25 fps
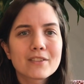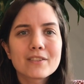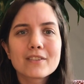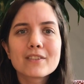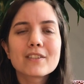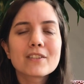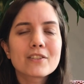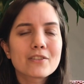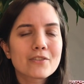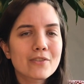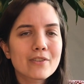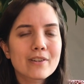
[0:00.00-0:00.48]

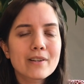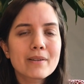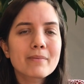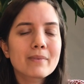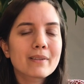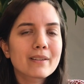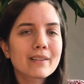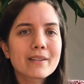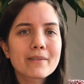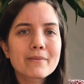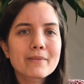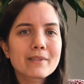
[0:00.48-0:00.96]
Destroy
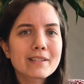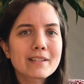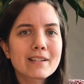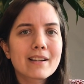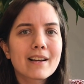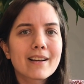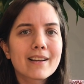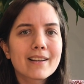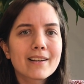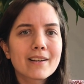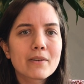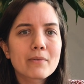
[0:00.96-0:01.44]
really was
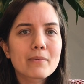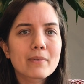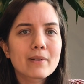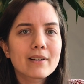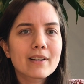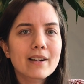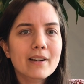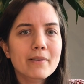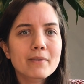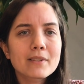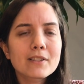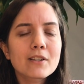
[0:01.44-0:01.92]
not a
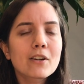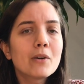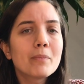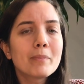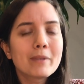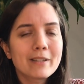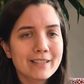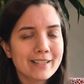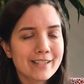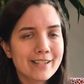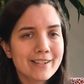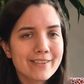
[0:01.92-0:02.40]
word I was
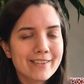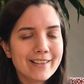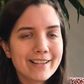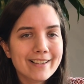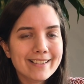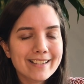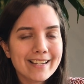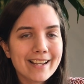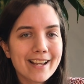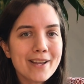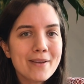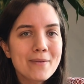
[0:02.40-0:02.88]
hoping to hear
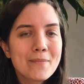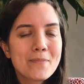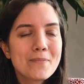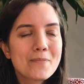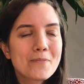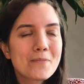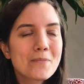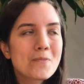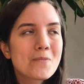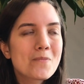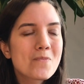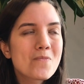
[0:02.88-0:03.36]
that day
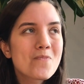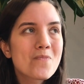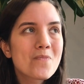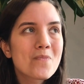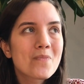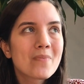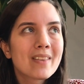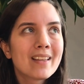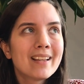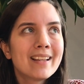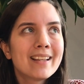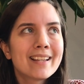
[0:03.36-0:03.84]

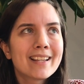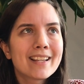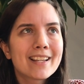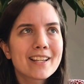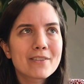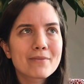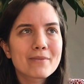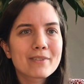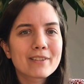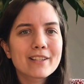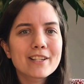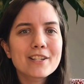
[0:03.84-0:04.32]

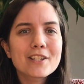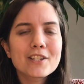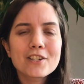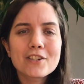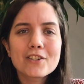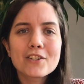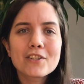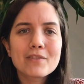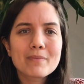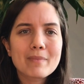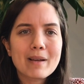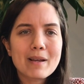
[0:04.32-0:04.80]
in relation
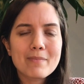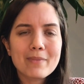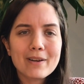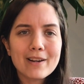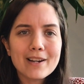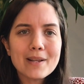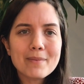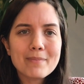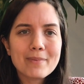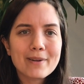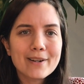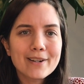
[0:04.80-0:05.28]
to my
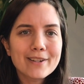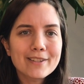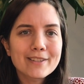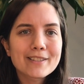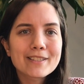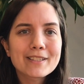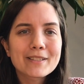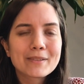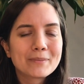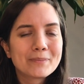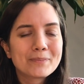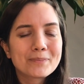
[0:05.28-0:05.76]
body
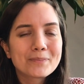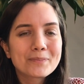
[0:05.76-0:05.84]
parts.